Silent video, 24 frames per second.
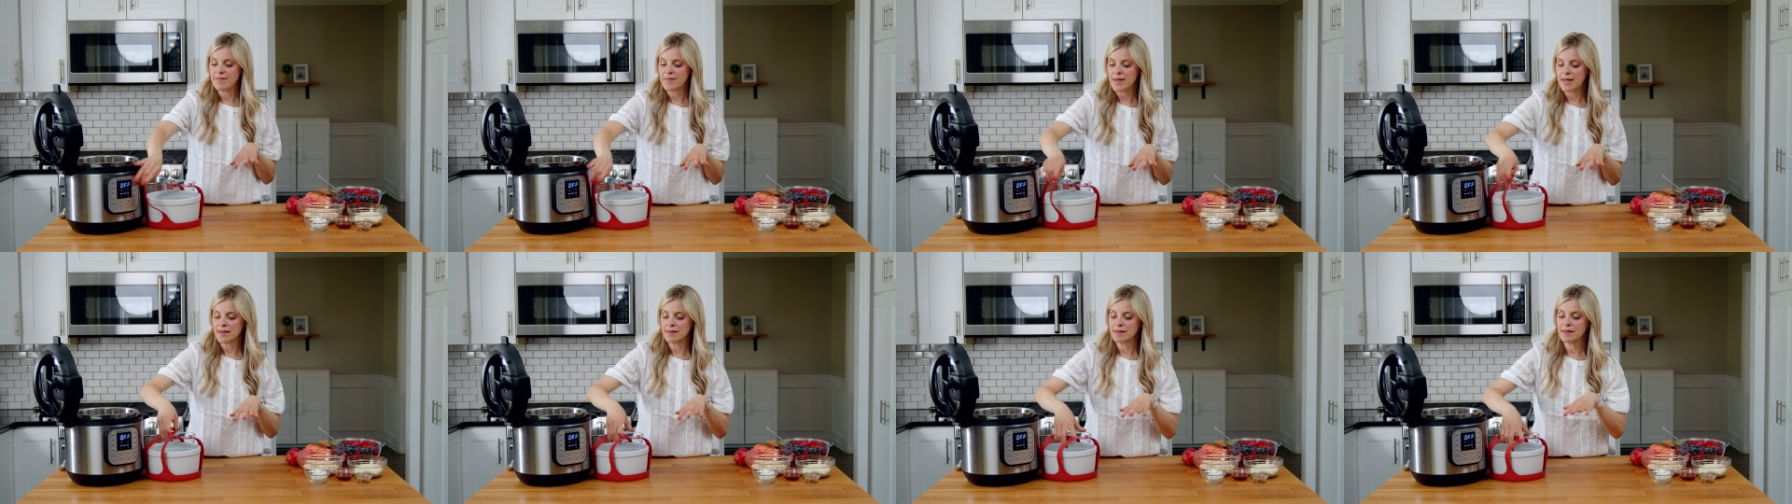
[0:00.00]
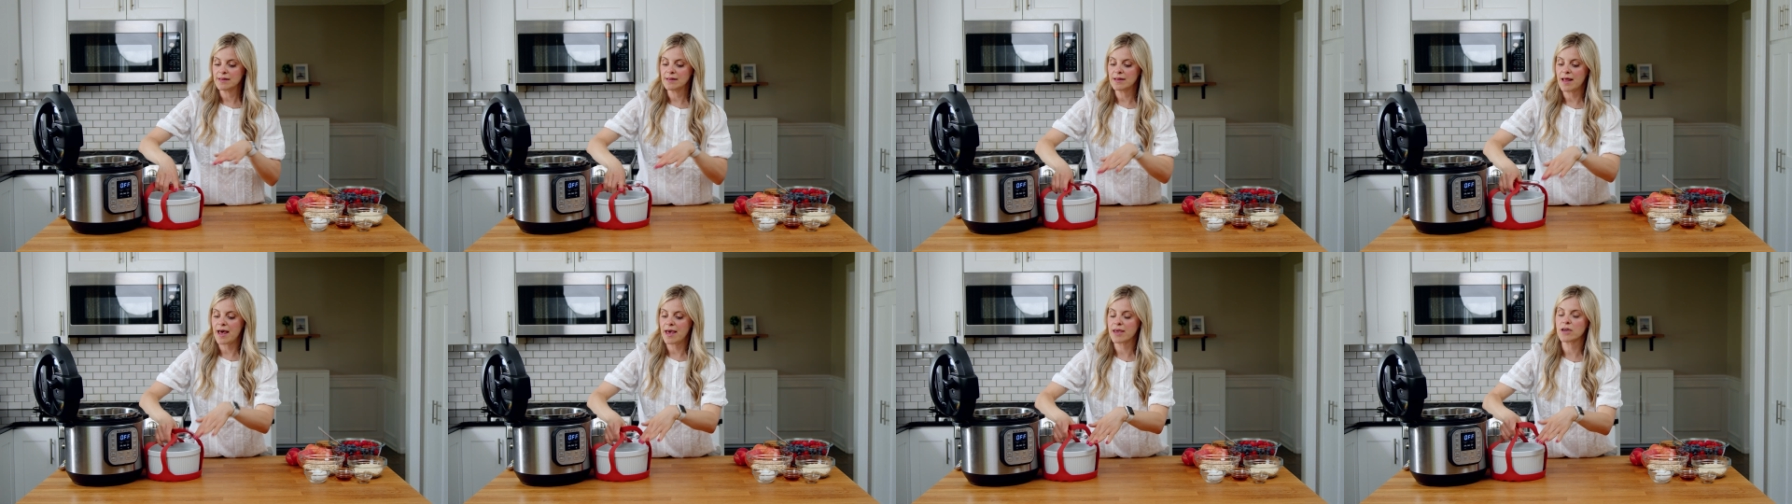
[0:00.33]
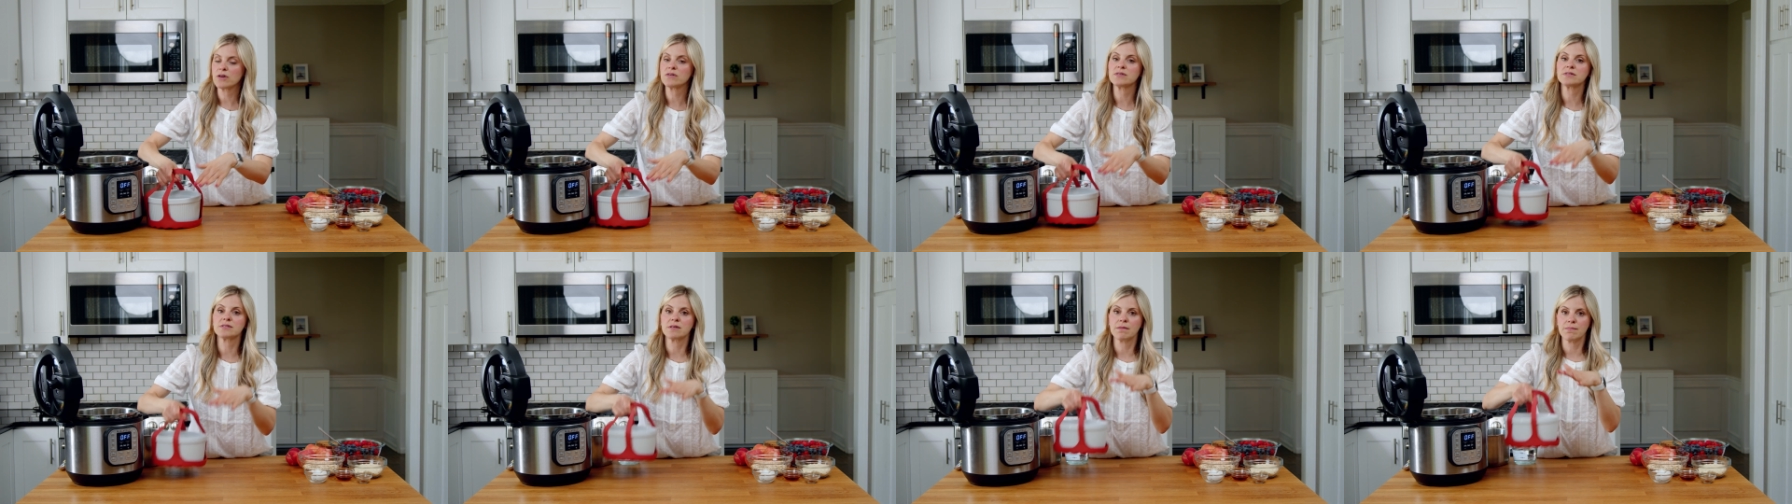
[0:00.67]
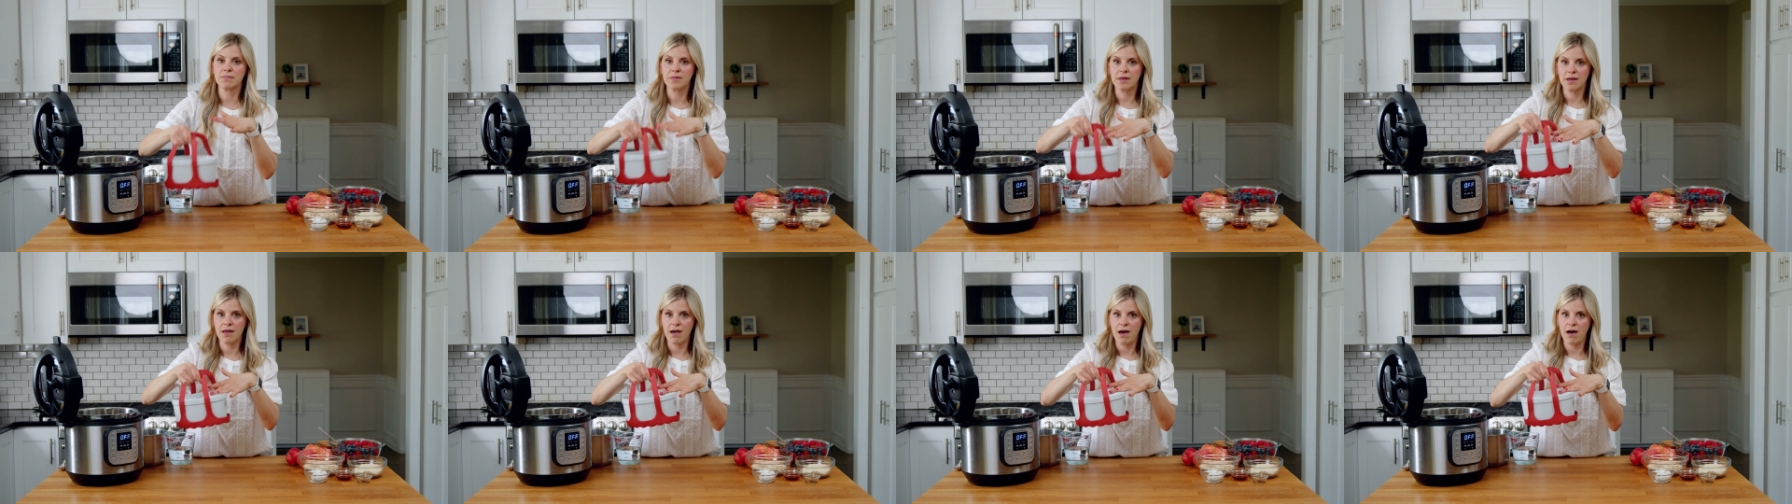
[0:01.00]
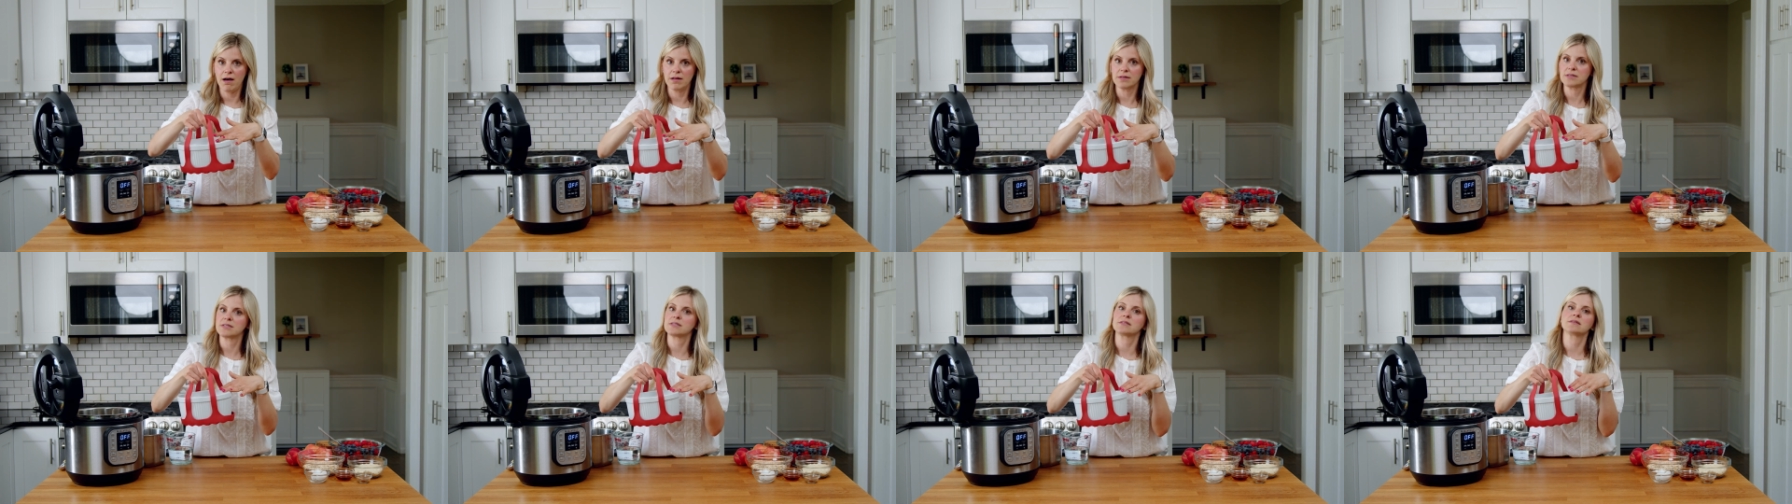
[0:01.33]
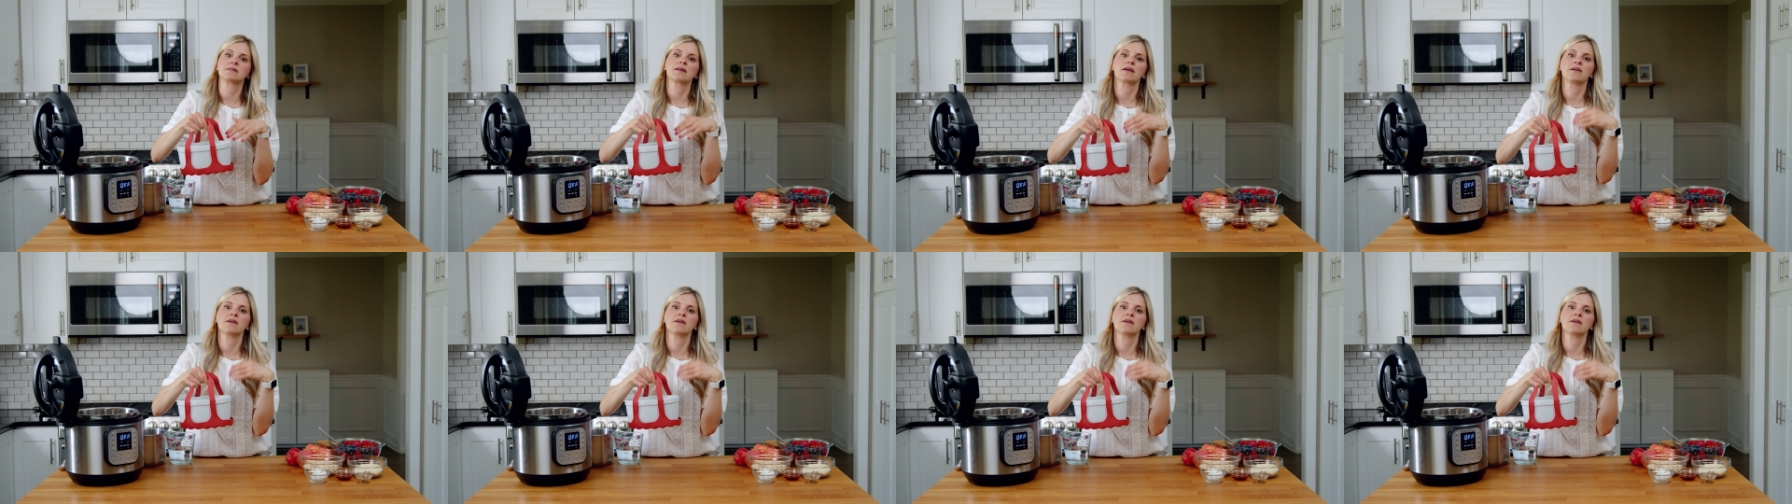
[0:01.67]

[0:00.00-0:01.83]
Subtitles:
then layer something else.